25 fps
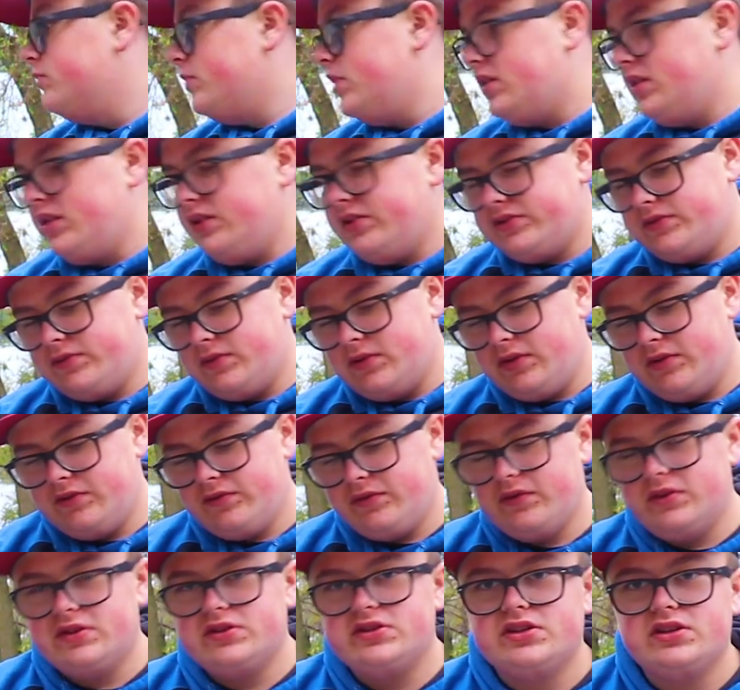minis, one
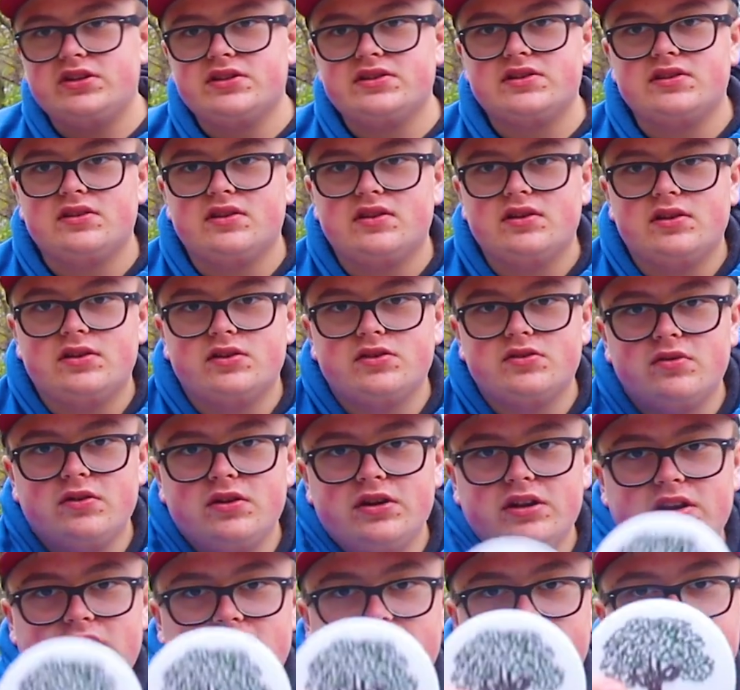of which is the
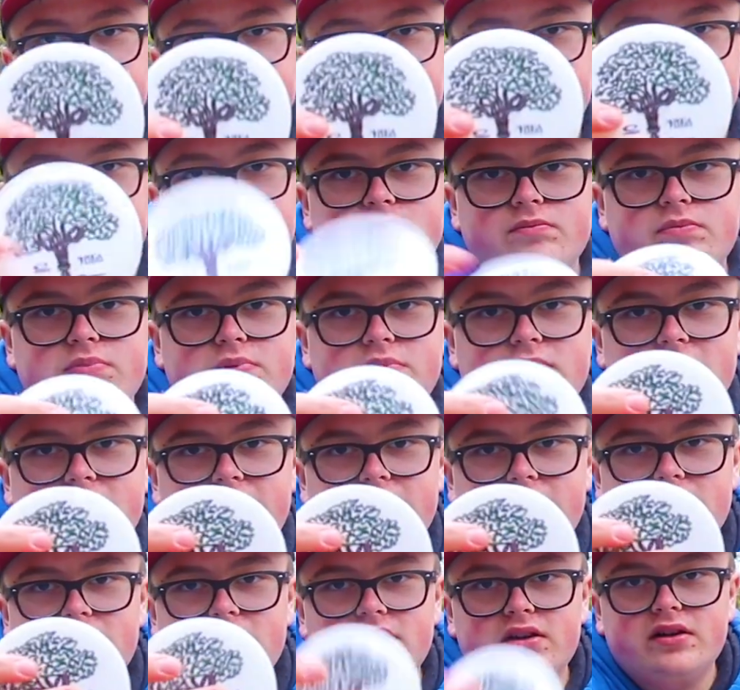2019
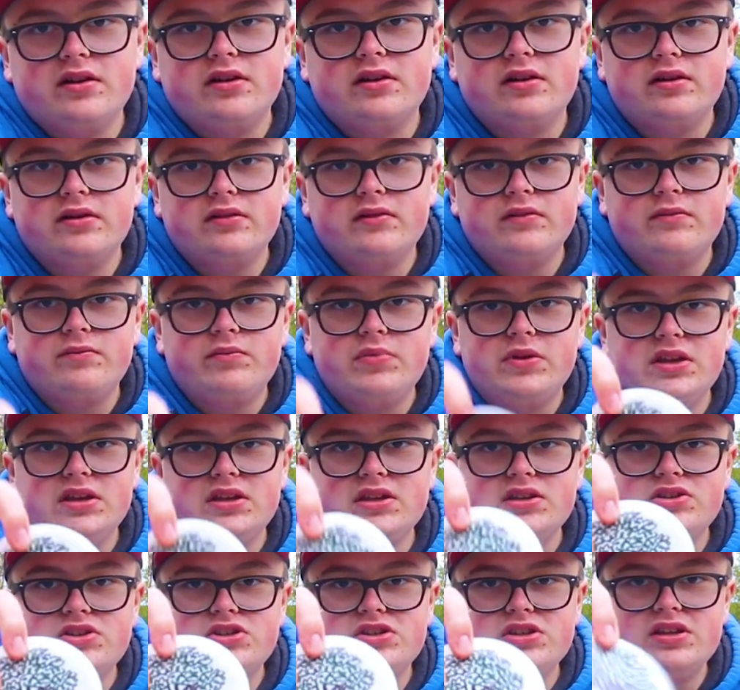Player
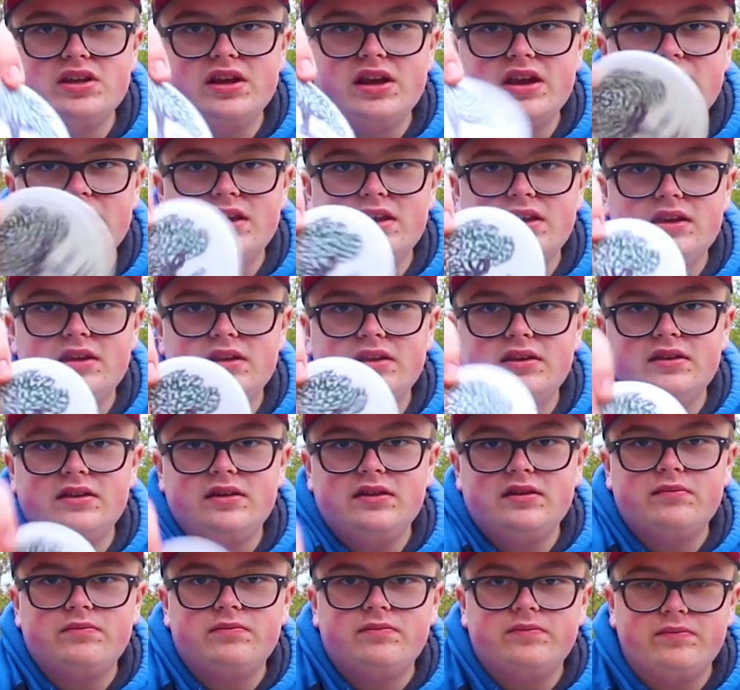
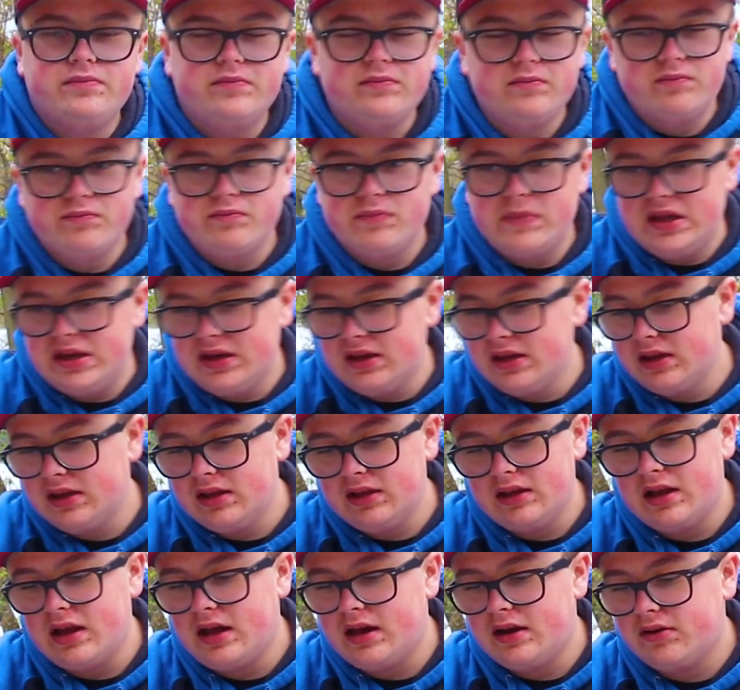PDGA
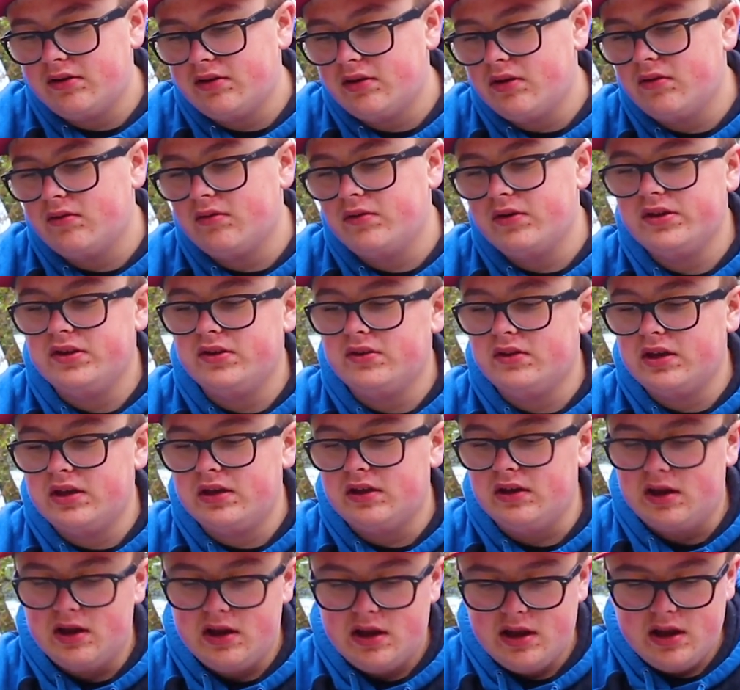Mini. I don't know what you
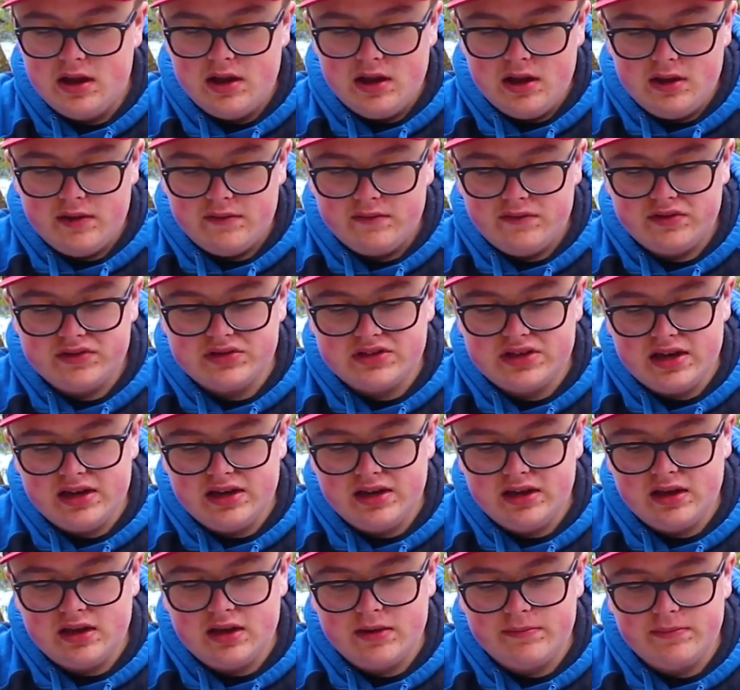get for
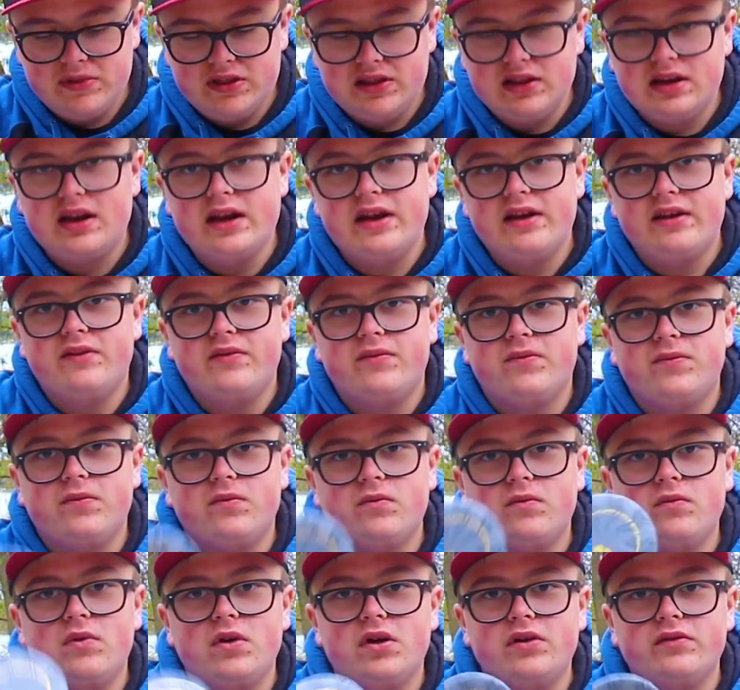signing up. And then I have
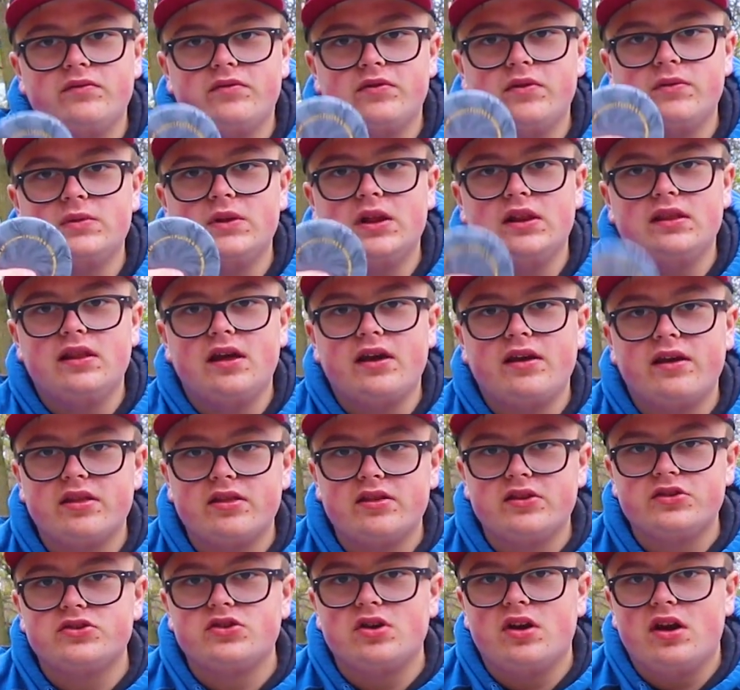one from the Luck
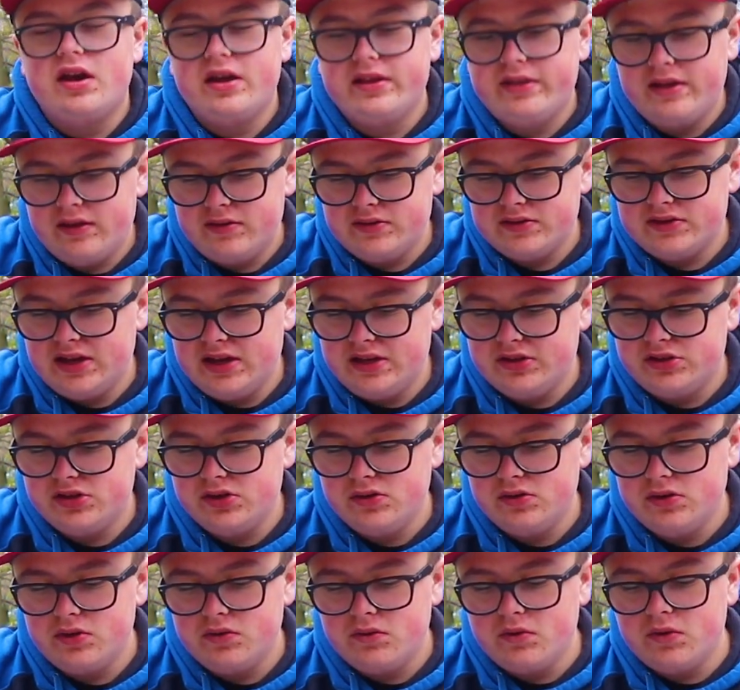of the Draw that was at
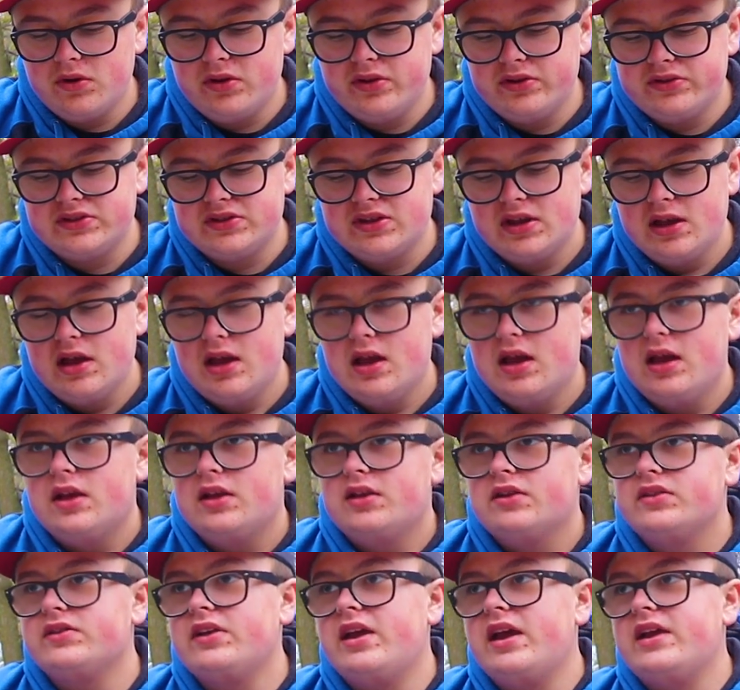Junior Worlds.
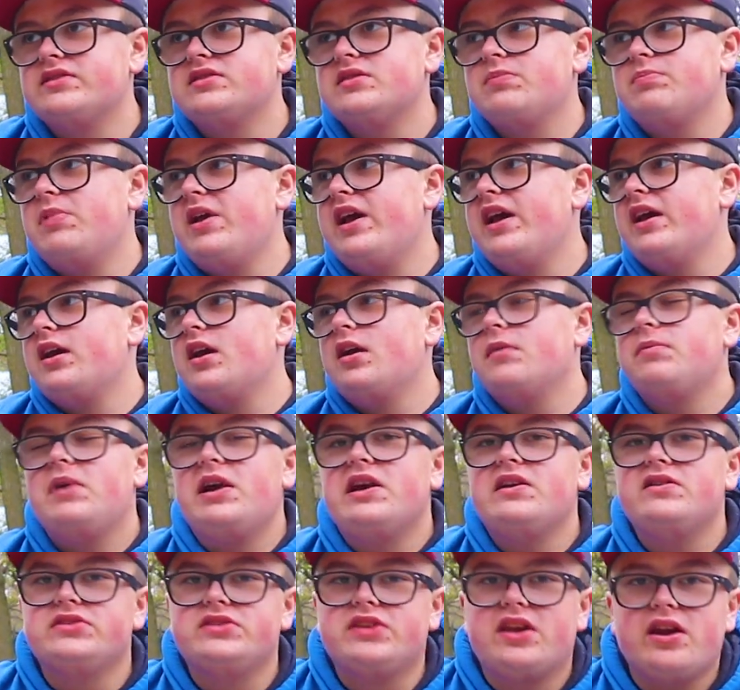As a backup,
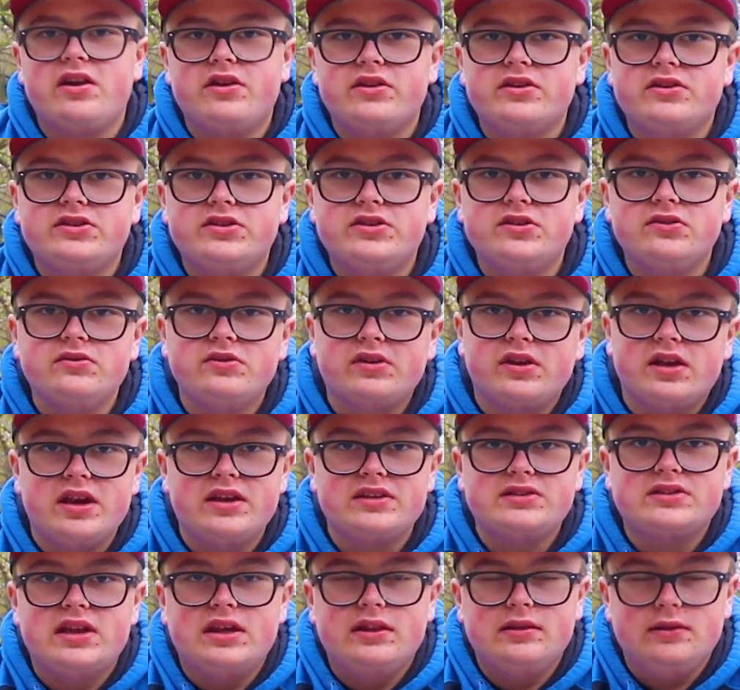I always carry two in
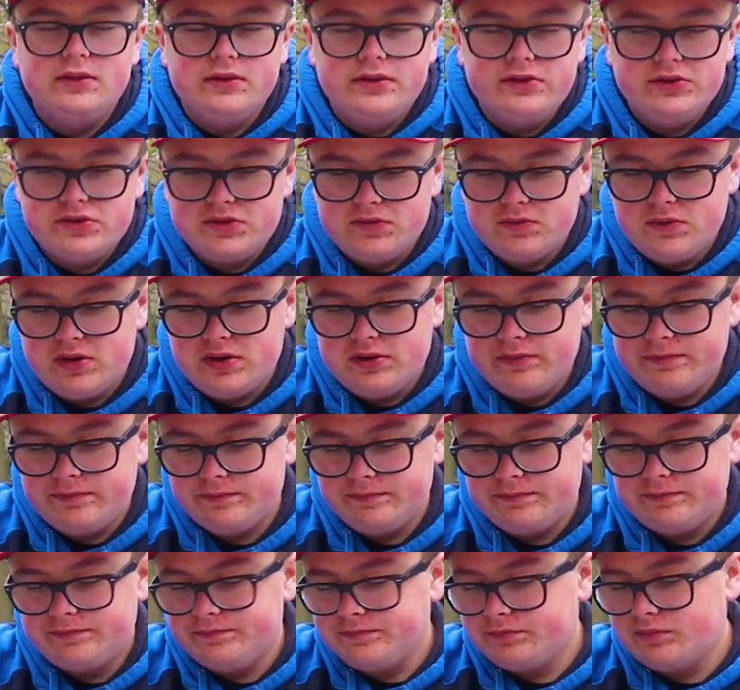case I lose one.
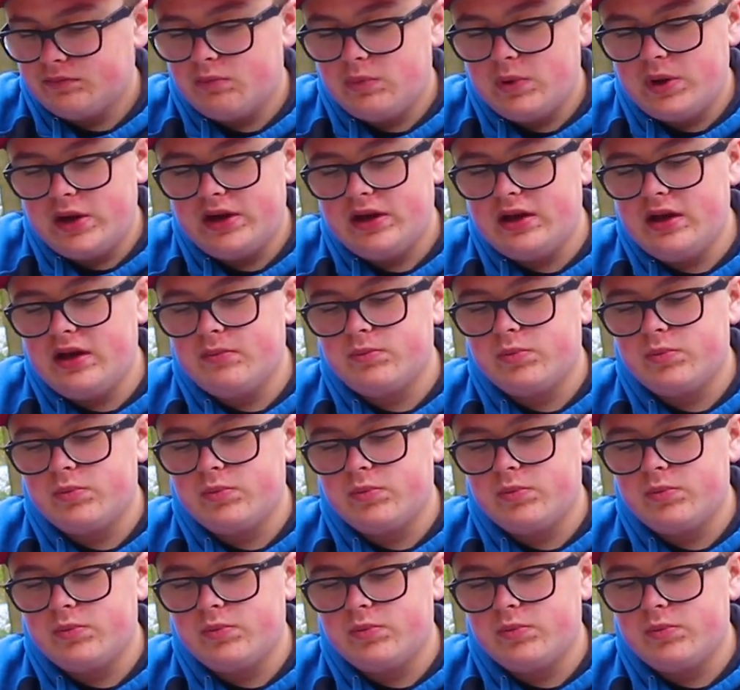But